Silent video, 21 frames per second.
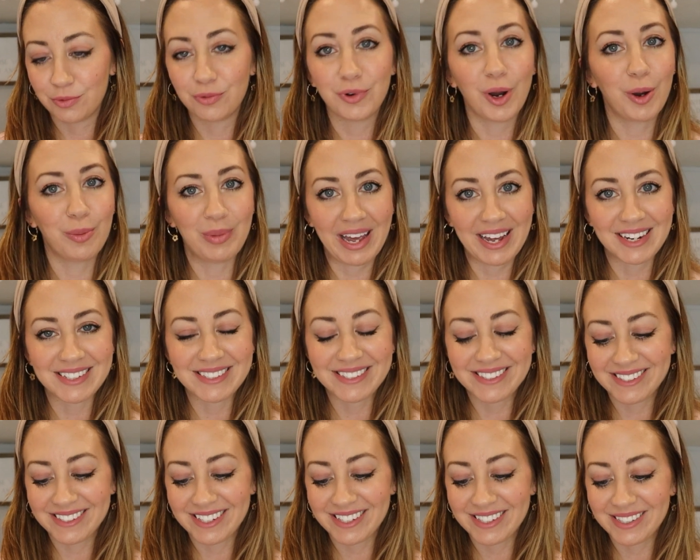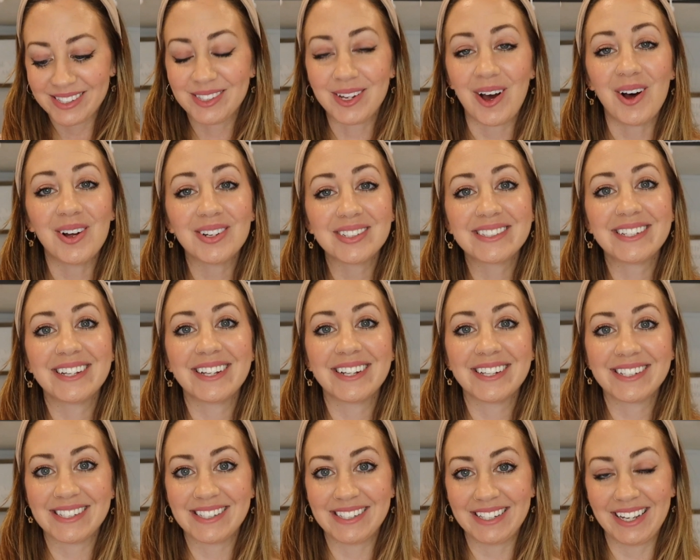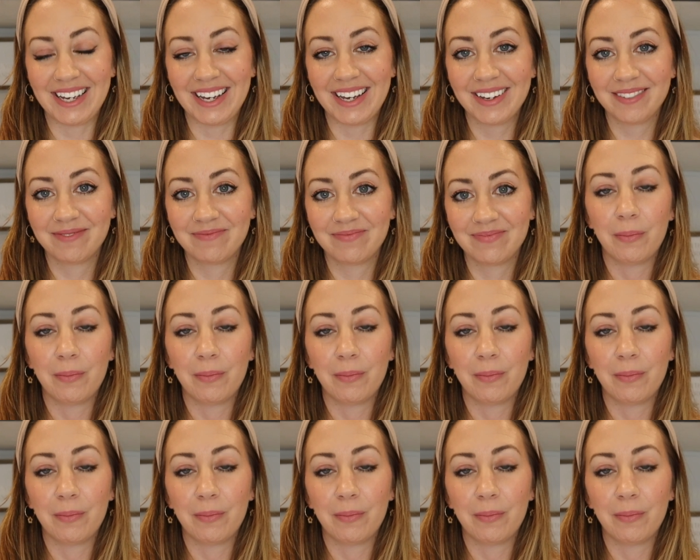romance. Salt to the Sea